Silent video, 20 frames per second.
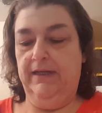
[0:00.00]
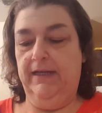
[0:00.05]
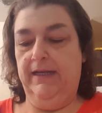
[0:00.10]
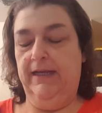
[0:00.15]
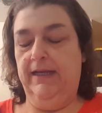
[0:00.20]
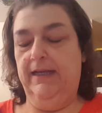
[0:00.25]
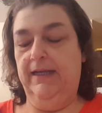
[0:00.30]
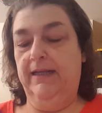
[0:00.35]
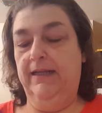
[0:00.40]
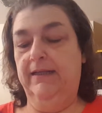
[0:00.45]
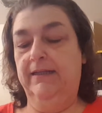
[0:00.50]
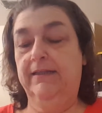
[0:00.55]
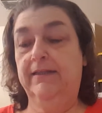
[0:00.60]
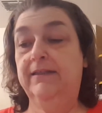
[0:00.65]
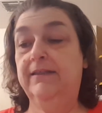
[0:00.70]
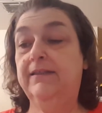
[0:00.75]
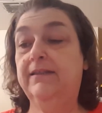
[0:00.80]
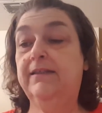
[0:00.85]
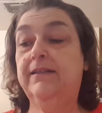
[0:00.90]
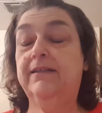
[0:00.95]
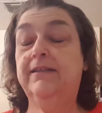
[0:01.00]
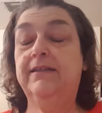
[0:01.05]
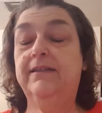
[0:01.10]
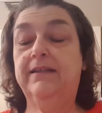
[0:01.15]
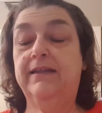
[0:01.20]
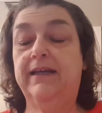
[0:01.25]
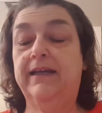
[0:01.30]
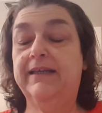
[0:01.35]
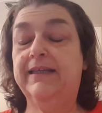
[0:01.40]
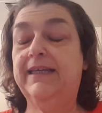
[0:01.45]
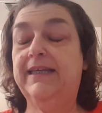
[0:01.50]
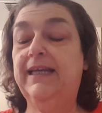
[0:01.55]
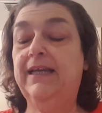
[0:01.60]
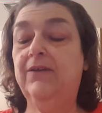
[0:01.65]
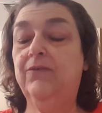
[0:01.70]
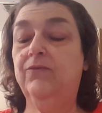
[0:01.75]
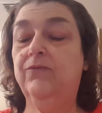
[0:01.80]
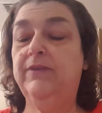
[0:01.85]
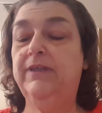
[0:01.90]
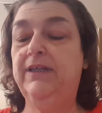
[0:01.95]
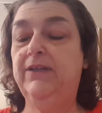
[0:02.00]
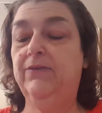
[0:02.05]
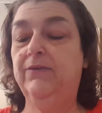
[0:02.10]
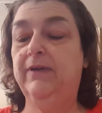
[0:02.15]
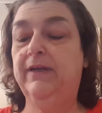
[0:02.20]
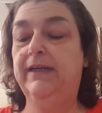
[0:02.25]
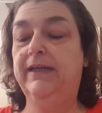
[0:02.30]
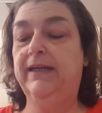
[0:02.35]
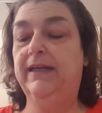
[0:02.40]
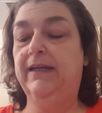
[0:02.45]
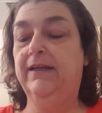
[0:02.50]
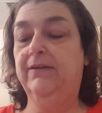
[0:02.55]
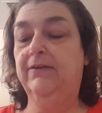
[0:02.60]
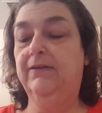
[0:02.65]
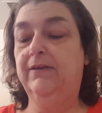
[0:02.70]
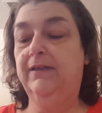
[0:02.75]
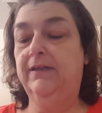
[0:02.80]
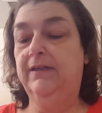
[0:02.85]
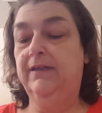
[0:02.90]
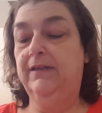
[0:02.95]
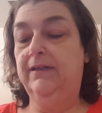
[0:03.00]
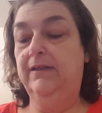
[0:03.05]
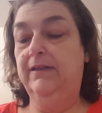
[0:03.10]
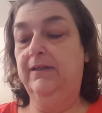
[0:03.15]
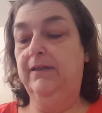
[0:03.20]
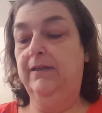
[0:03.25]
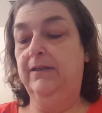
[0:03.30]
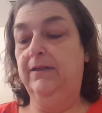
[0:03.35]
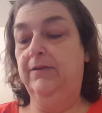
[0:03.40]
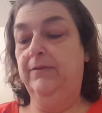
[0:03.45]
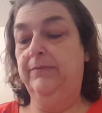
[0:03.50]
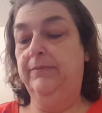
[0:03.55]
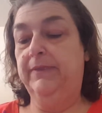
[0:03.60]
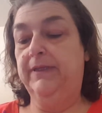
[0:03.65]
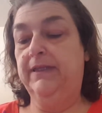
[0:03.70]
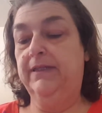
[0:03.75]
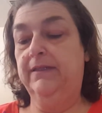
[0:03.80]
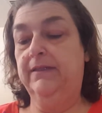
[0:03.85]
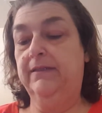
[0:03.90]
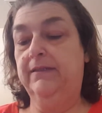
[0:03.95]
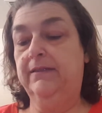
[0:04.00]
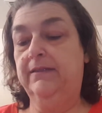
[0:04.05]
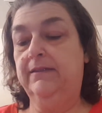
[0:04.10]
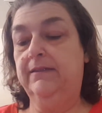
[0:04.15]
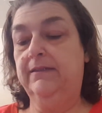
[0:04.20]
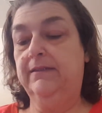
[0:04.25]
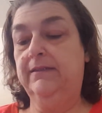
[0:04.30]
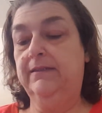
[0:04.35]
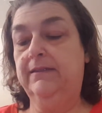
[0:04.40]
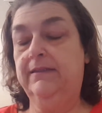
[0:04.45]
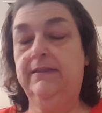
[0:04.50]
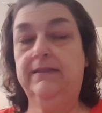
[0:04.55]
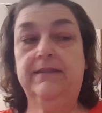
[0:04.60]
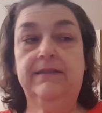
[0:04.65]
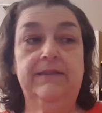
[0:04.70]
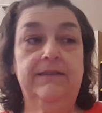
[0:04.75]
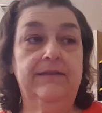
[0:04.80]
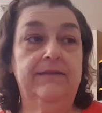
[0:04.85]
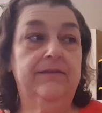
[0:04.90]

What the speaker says: And I can't read right now because